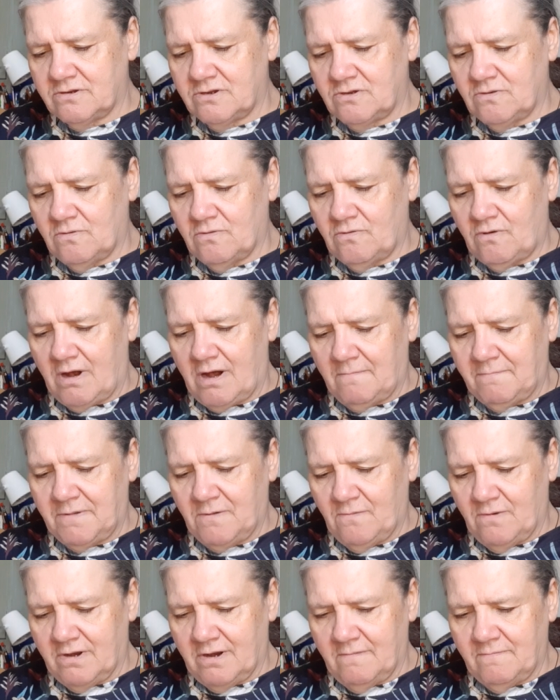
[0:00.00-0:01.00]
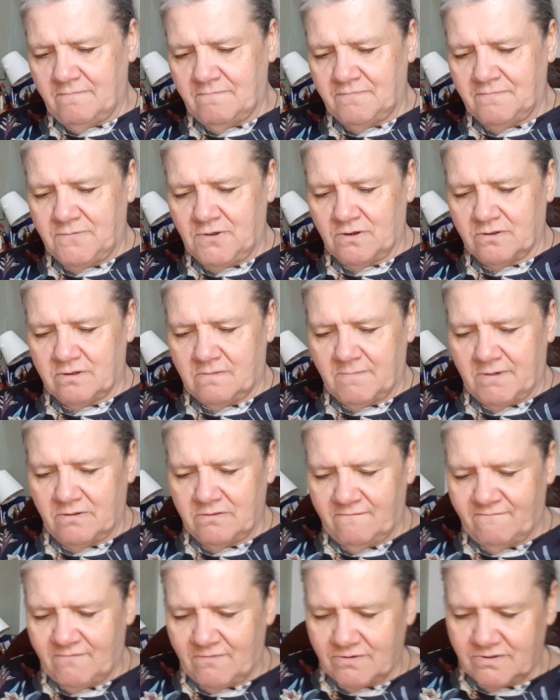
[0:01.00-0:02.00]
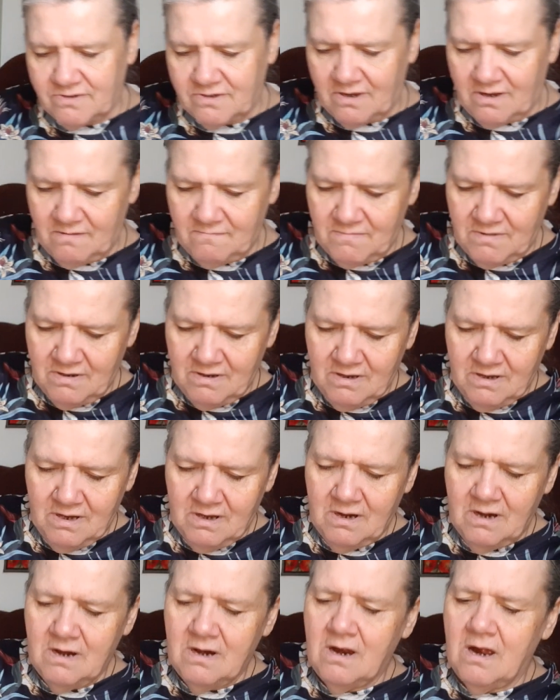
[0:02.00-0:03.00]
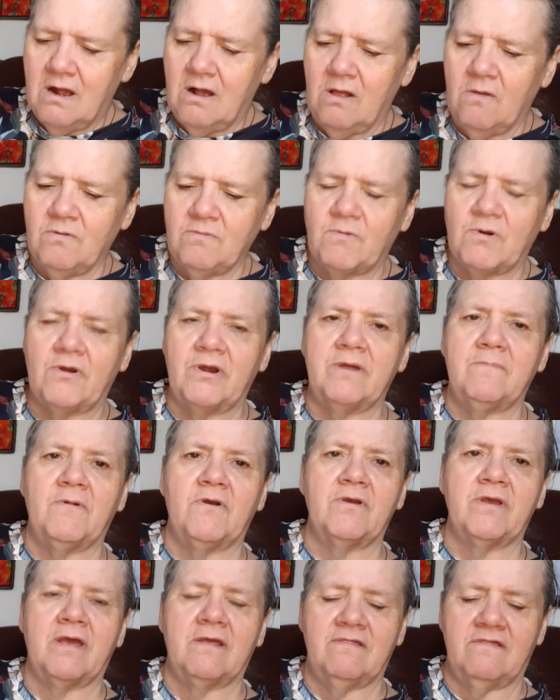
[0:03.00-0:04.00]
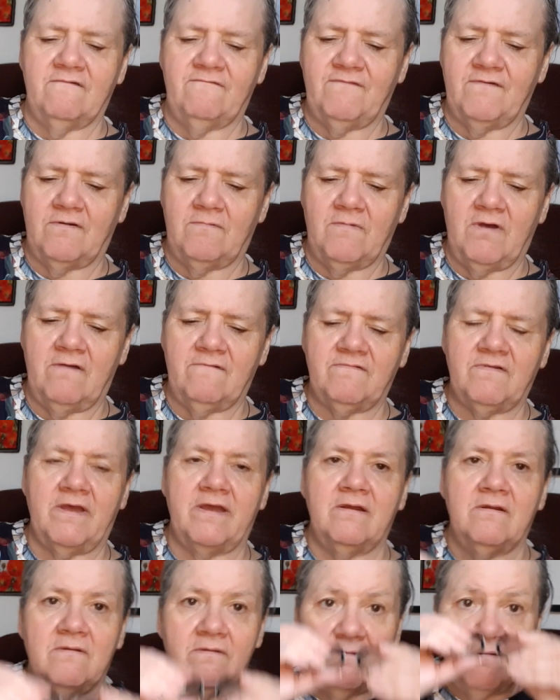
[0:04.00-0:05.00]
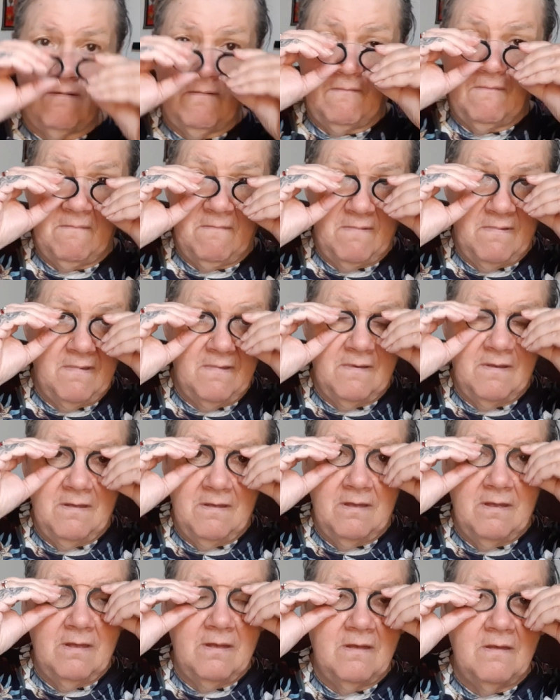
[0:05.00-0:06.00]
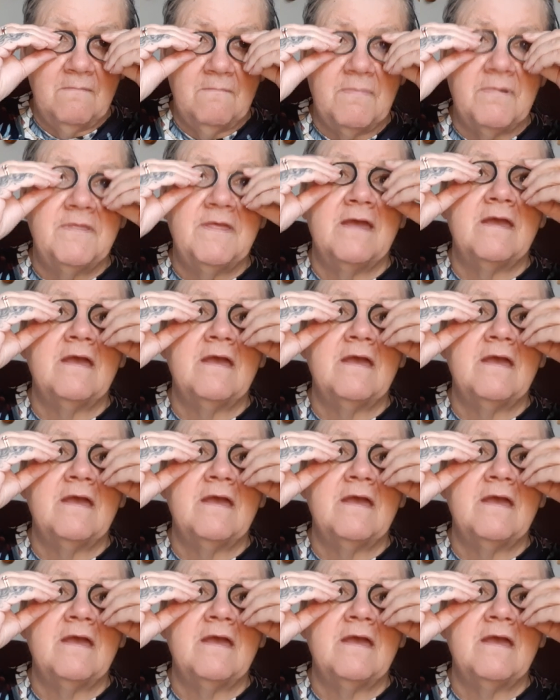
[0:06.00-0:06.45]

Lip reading: so crappy when I took them out the first time. I'll worry about getting the film off later. But they